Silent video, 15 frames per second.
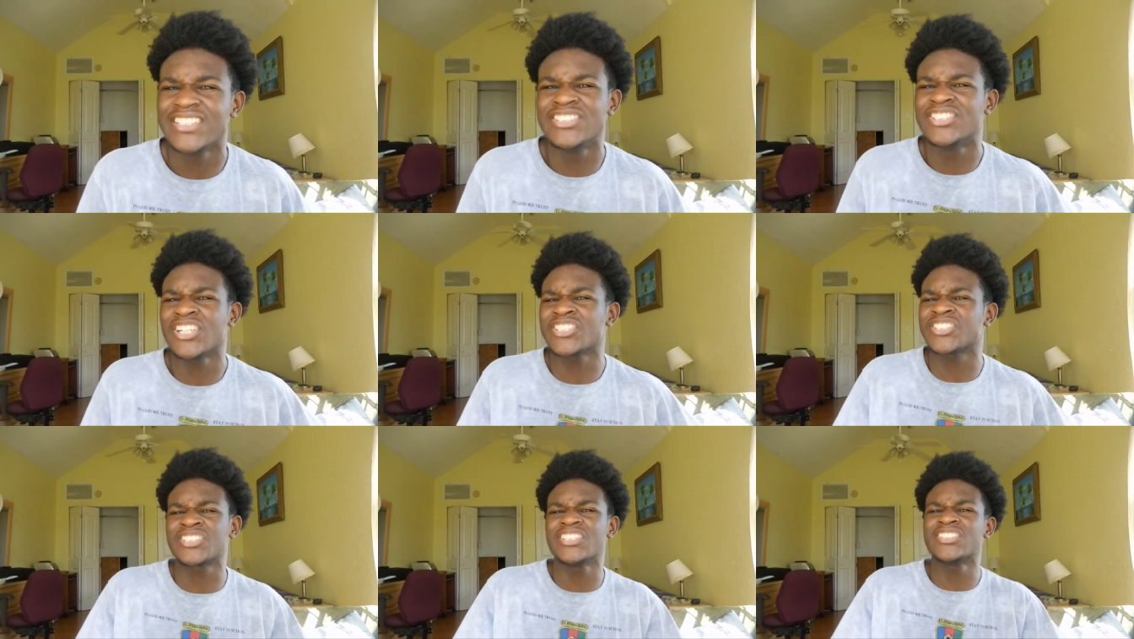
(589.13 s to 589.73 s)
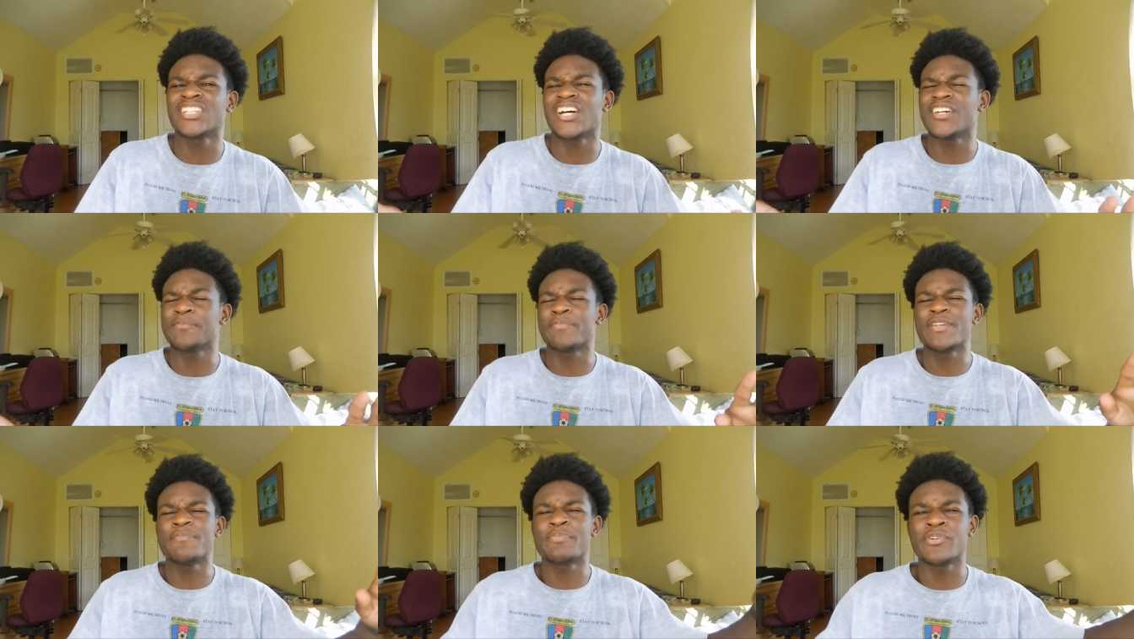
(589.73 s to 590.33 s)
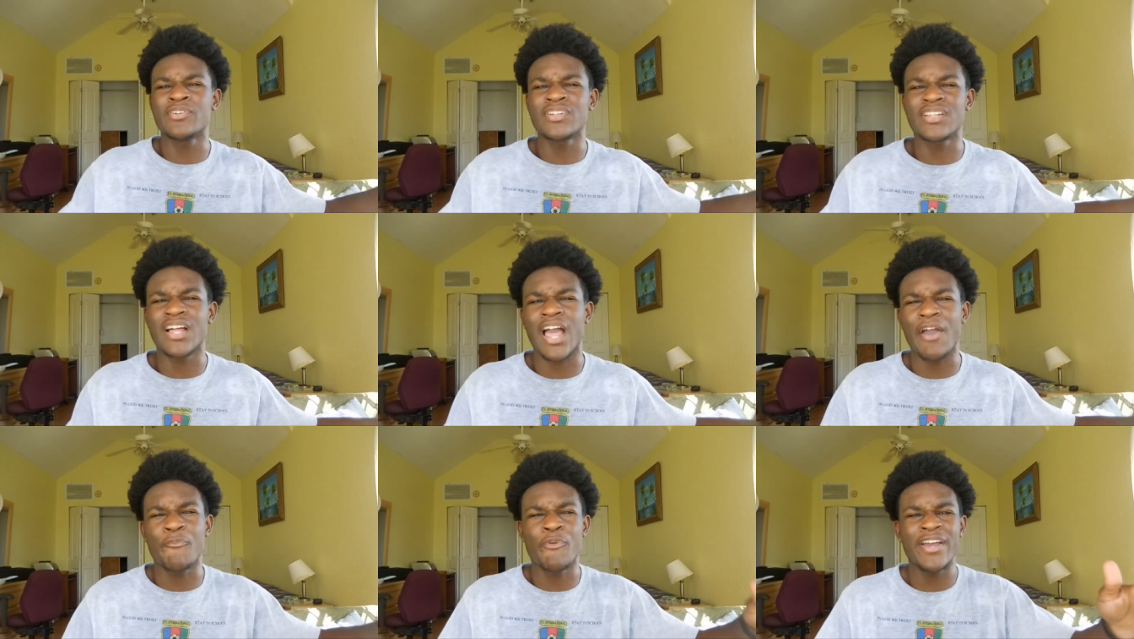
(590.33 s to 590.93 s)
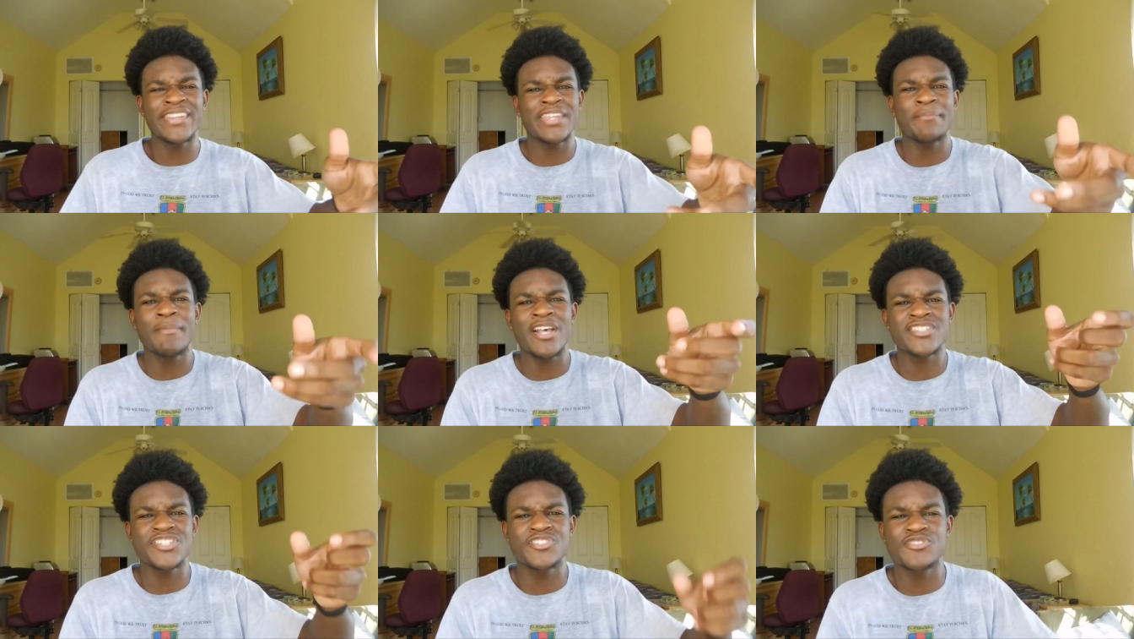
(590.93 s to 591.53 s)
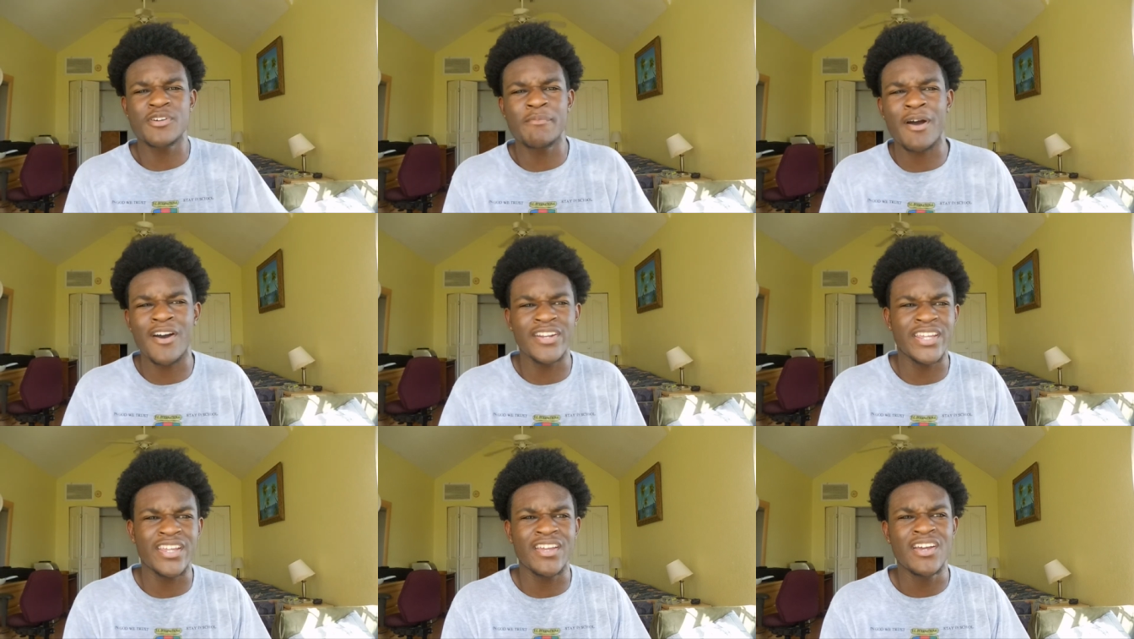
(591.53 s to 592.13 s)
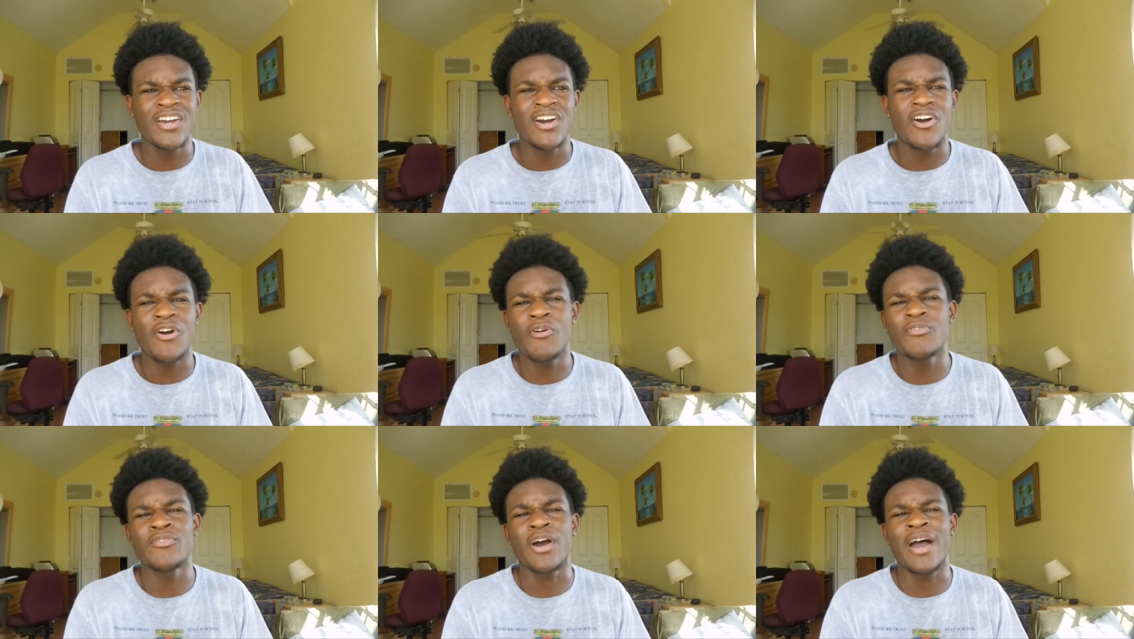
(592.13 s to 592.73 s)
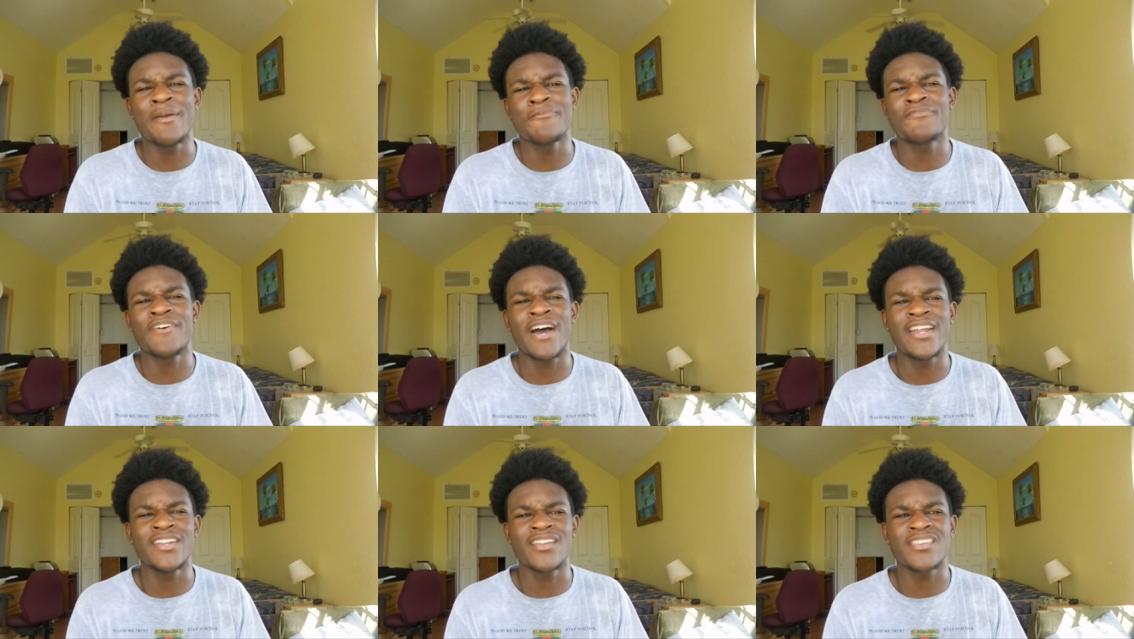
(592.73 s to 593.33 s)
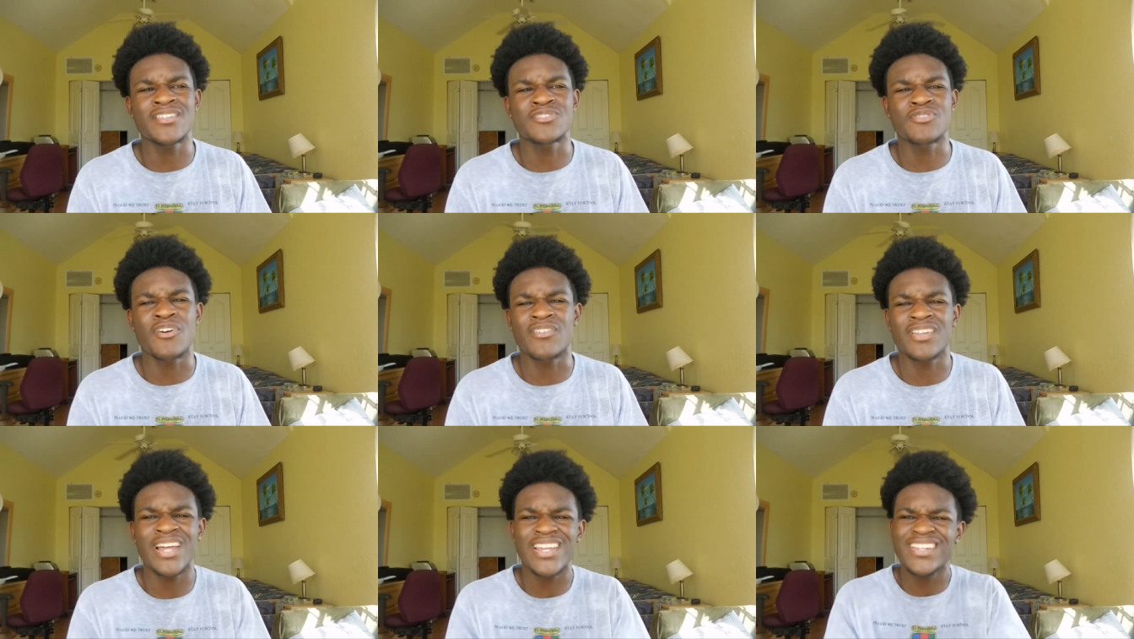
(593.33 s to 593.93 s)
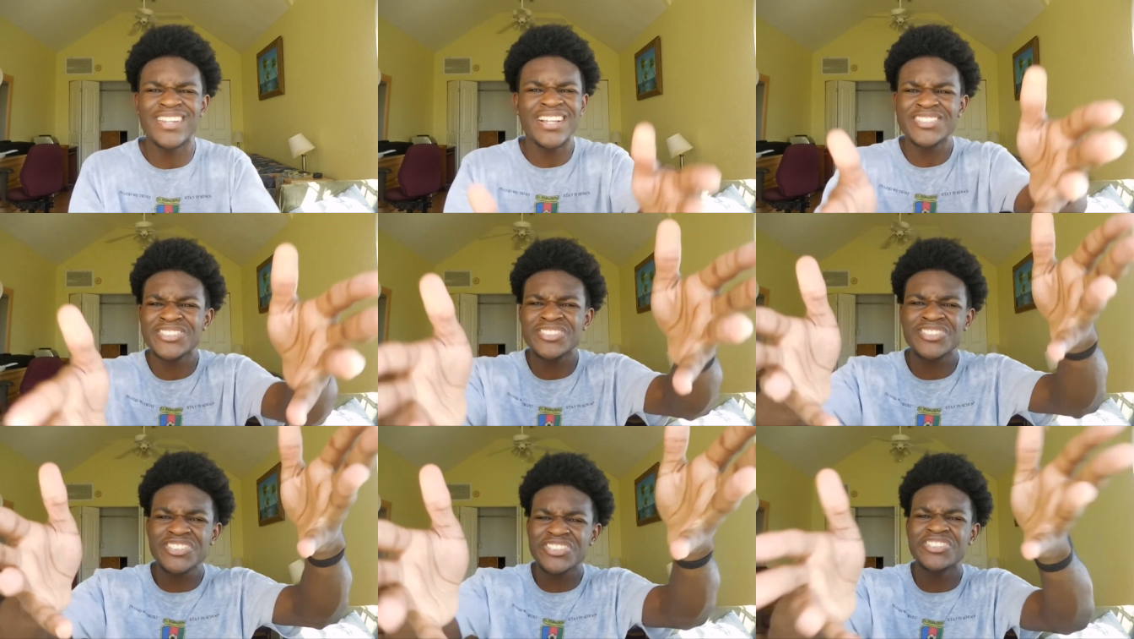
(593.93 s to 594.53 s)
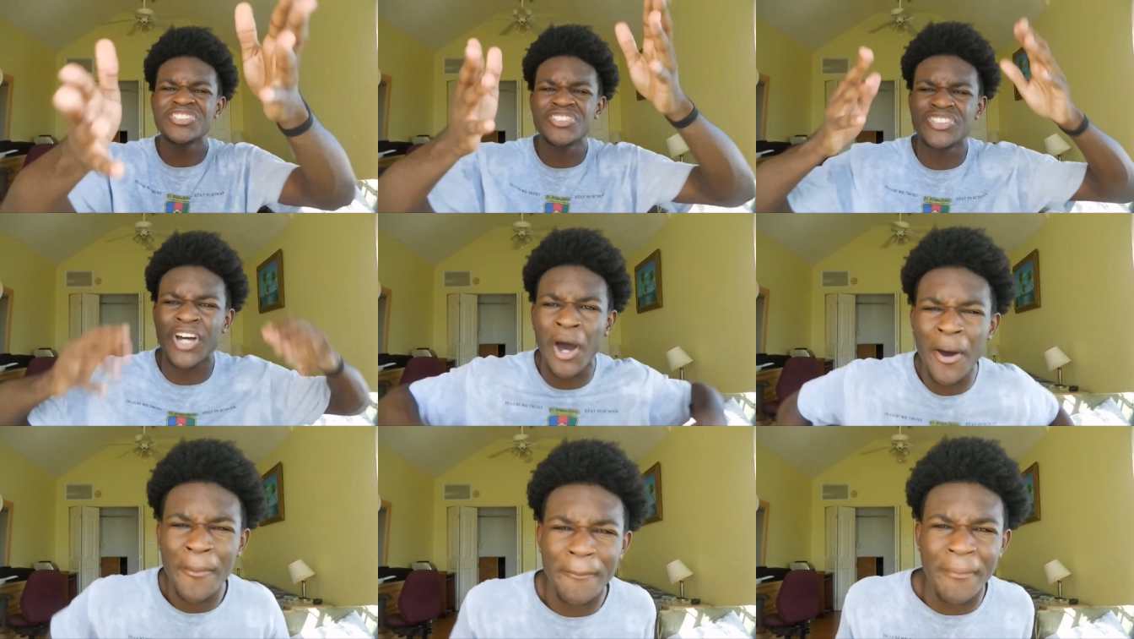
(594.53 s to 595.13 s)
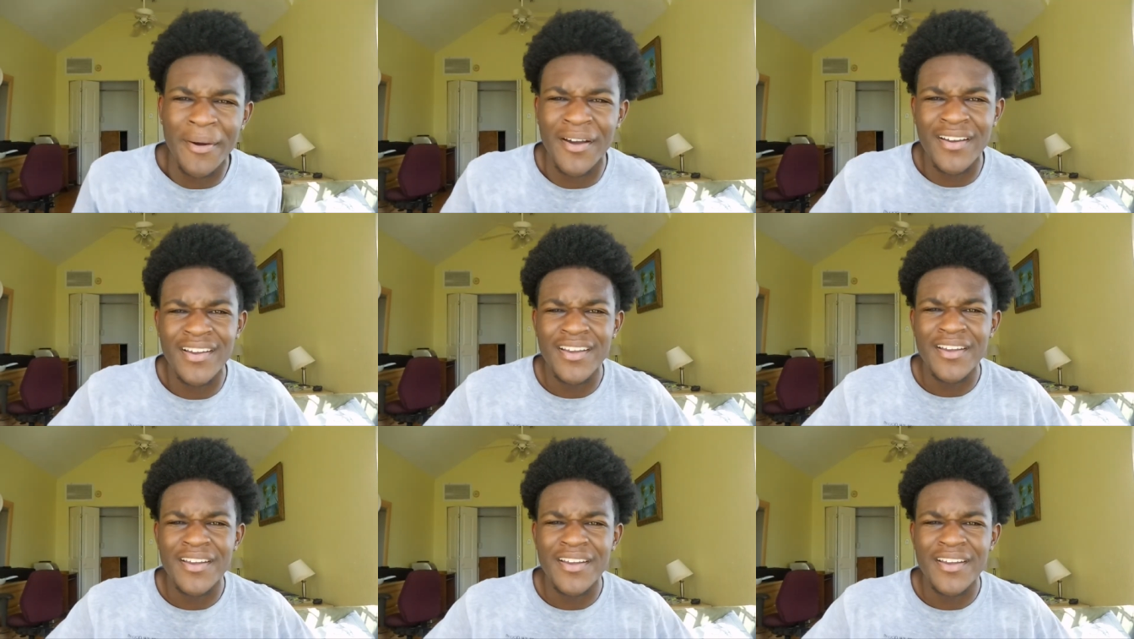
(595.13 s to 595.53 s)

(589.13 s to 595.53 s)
just to tell people when they message you about it oh, I'm fine, nothing's wrong. Like, that's just dumb.